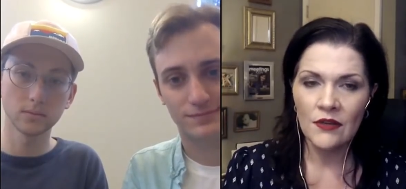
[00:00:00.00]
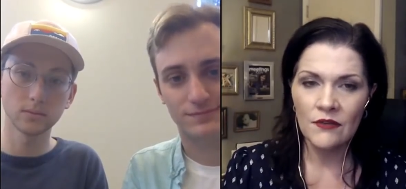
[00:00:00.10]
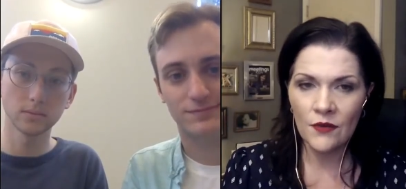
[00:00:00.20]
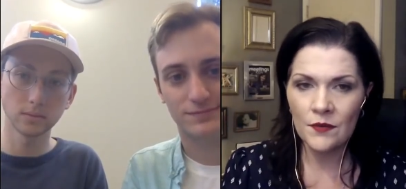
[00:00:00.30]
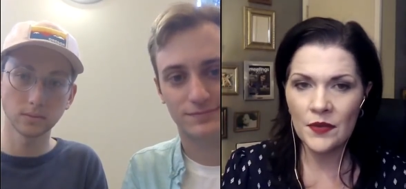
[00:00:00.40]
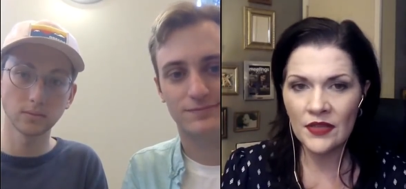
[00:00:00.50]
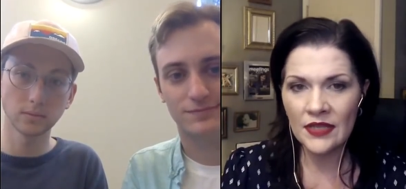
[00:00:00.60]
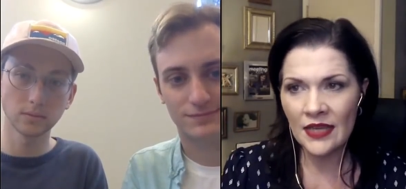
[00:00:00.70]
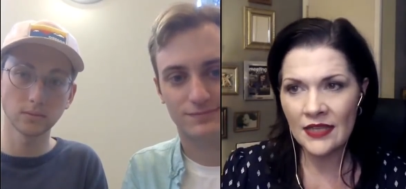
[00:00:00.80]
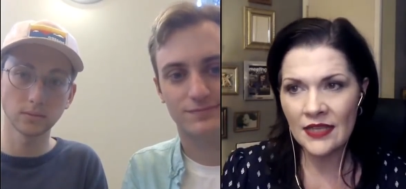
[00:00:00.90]
Speaker 1: for building
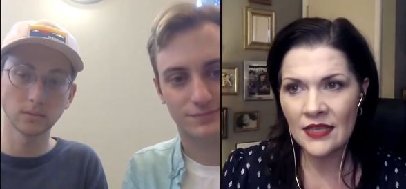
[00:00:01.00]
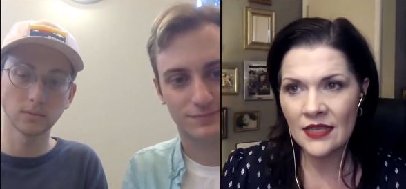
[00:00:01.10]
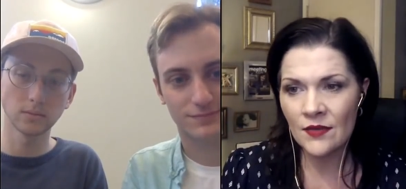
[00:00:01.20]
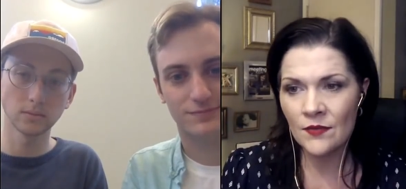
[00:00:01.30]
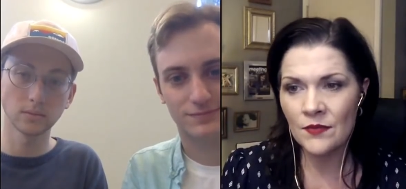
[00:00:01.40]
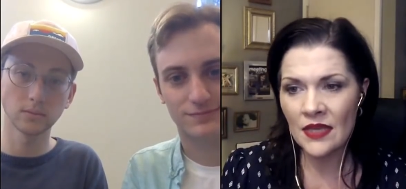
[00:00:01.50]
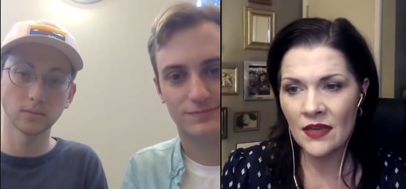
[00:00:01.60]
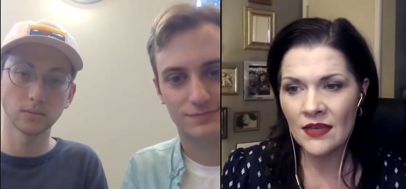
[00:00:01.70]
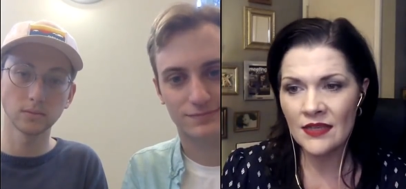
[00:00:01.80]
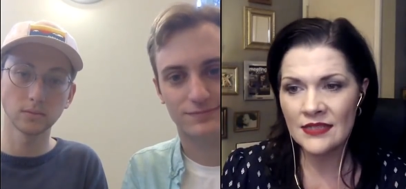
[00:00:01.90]
that in
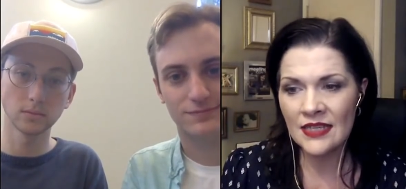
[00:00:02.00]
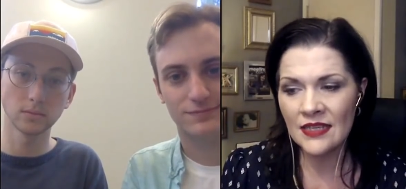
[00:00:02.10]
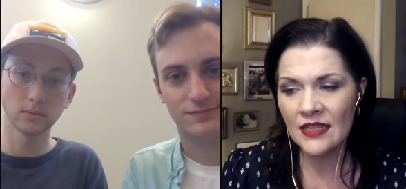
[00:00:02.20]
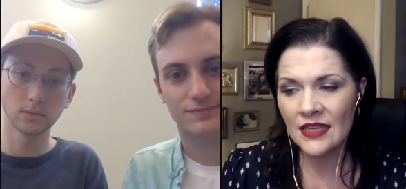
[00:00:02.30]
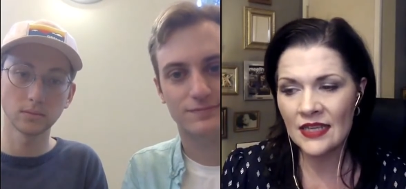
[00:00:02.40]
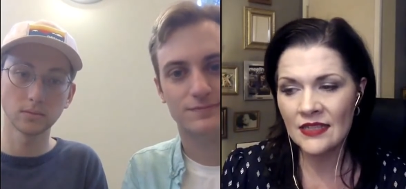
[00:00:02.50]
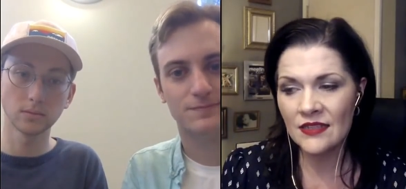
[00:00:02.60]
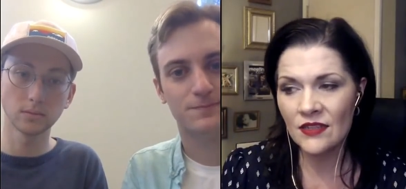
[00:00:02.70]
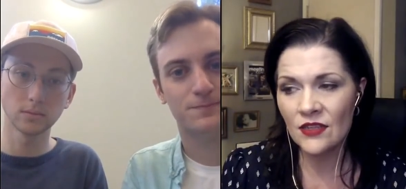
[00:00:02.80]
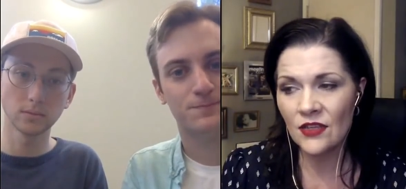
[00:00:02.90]
because it, it
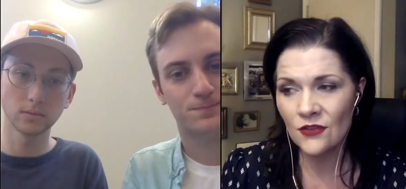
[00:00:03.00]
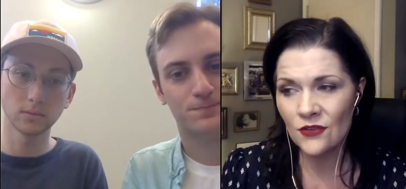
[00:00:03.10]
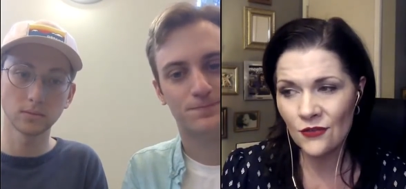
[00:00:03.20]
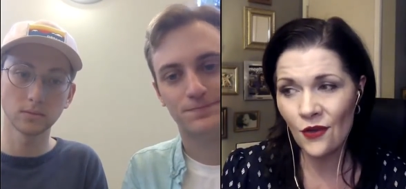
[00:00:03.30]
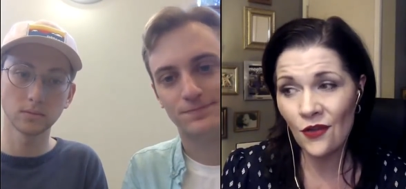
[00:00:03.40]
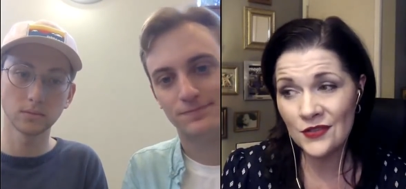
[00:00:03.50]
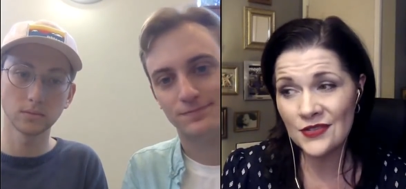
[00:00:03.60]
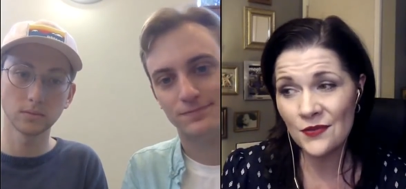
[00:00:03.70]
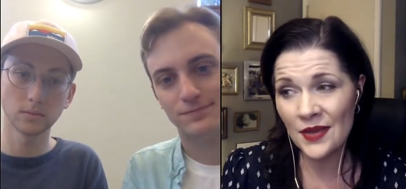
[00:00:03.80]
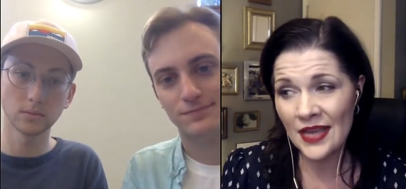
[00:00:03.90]
controls
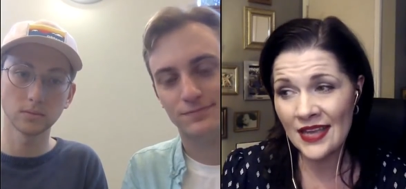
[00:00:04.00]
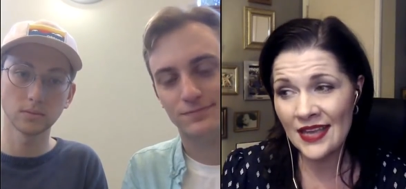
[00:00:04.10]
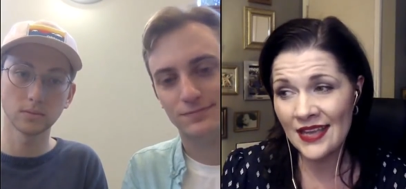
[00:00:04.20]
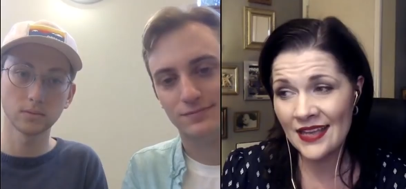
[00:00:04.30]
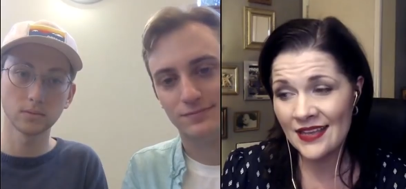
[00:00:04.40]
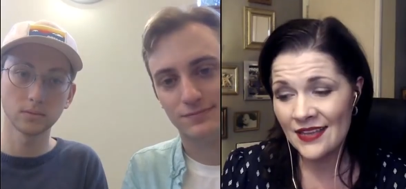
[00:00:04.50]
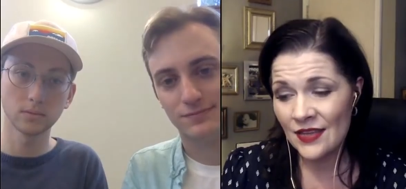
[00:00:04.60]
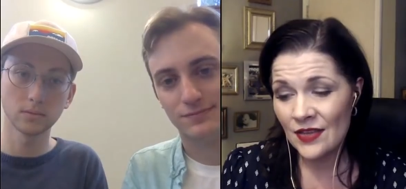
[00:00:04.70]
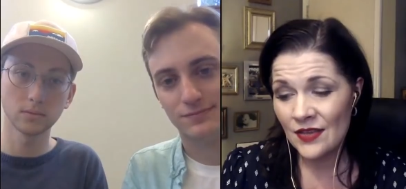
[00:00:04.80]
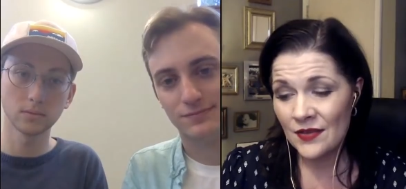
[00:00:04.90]
the way
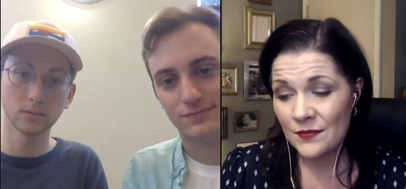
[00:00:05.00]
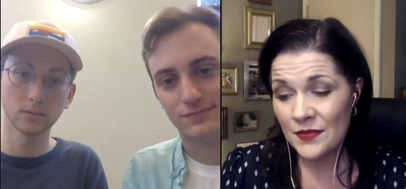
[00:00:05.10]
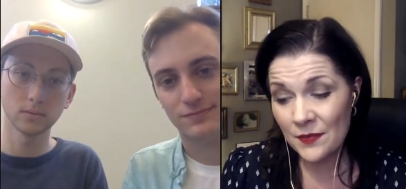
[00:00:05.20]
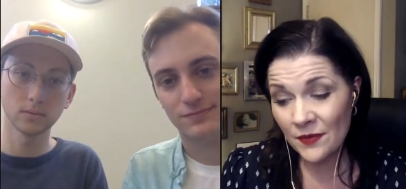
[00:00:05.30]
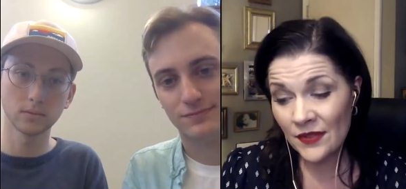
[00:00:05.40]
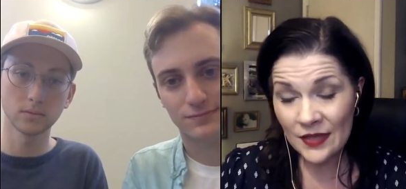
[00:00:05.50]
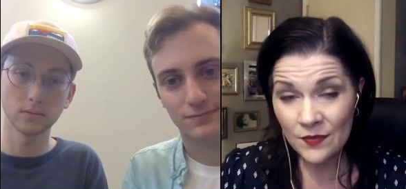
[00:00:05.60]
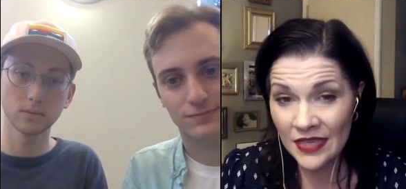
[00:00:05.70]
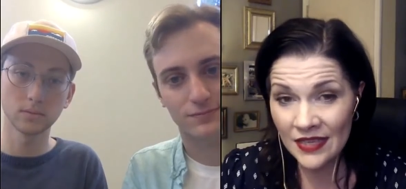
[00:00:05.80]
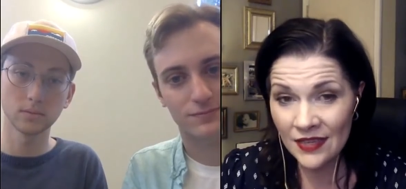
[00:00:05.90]
people like
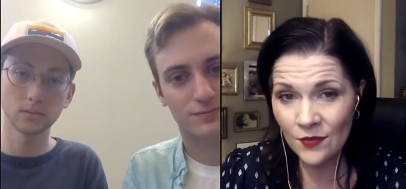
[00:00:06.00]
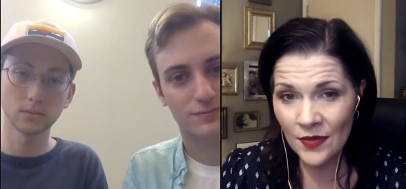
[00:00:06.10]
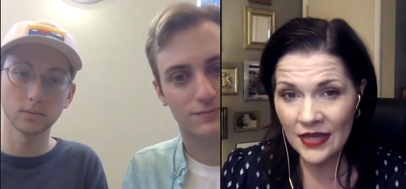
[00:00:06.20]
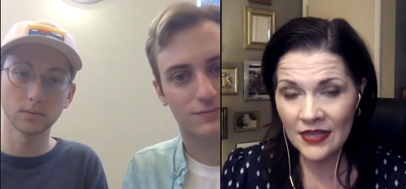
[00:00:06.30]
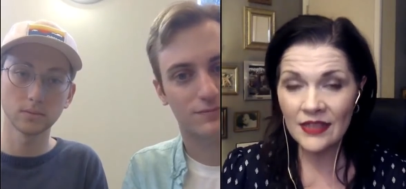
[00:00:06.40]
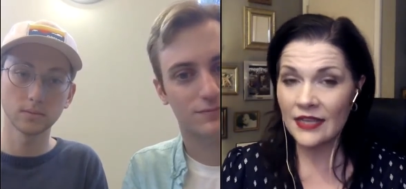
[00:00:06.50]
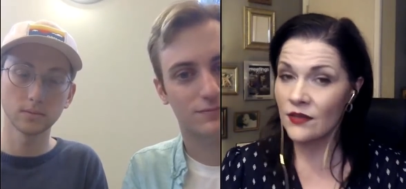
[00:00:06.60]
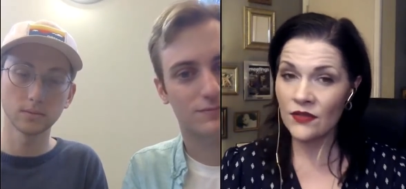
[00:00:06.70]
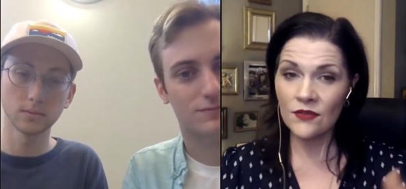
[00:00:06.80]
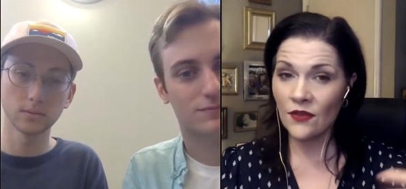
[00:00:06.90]
me who might like
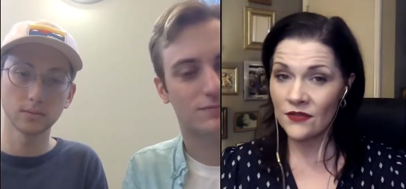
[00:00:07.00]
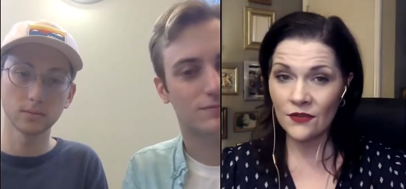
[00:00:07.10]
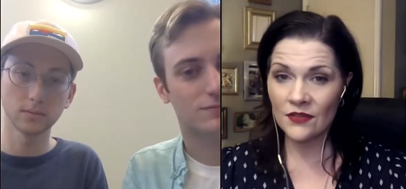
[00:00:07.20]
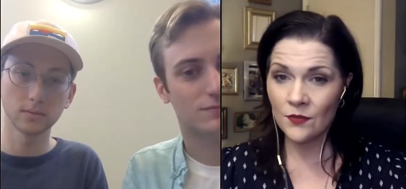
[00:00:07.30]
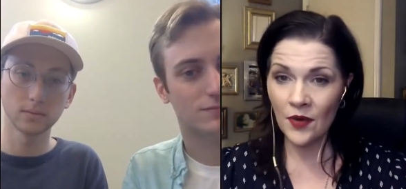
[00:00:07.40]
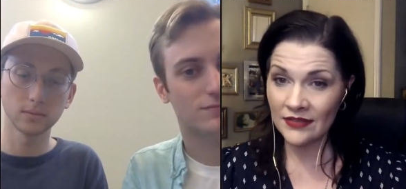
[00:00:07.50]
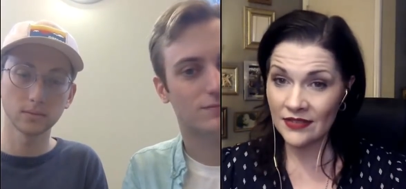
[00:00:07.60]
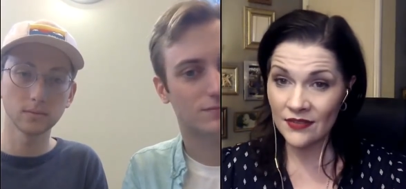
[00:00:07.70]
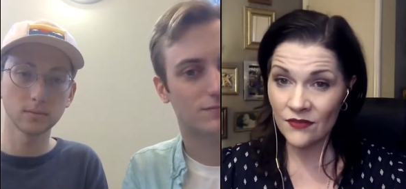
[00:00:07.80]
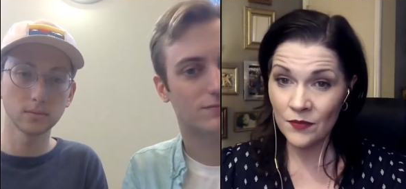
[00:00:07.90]
there's also this
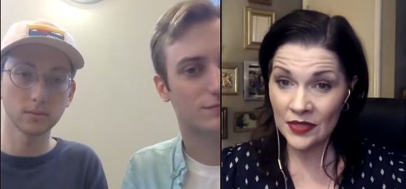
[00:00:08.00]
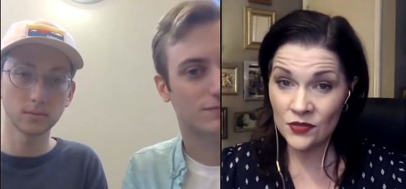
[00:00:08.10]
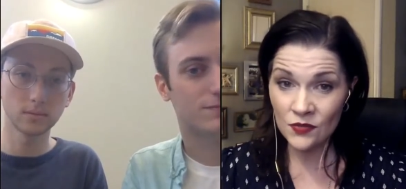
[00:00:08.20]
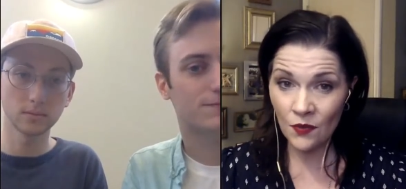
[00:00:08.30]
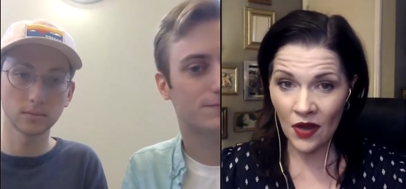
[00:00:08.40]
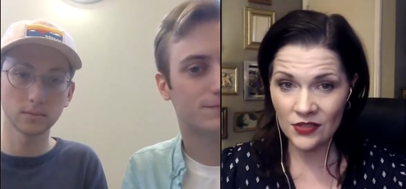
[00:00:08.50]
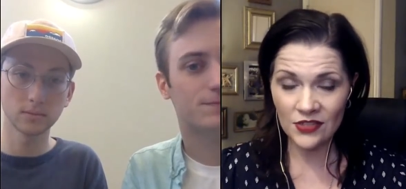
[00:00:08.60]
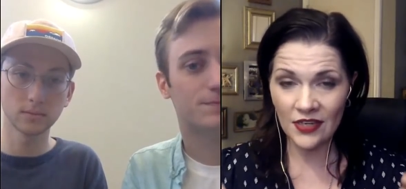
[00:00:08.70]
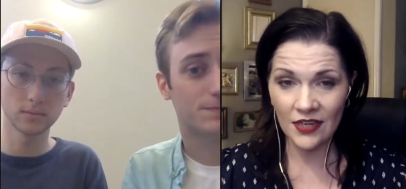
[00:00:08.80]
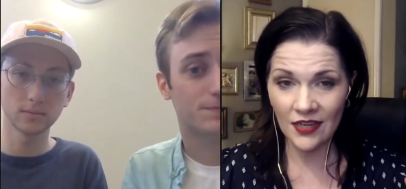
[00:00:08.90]
practice of binge
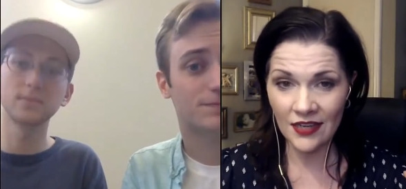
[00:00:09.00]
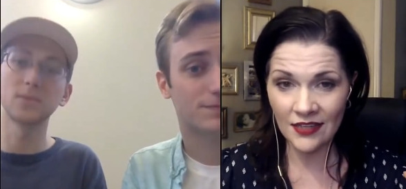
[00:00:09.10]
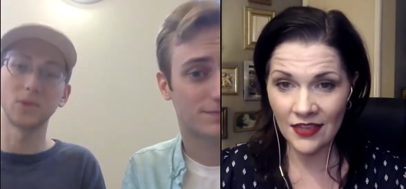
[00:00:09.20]
watching and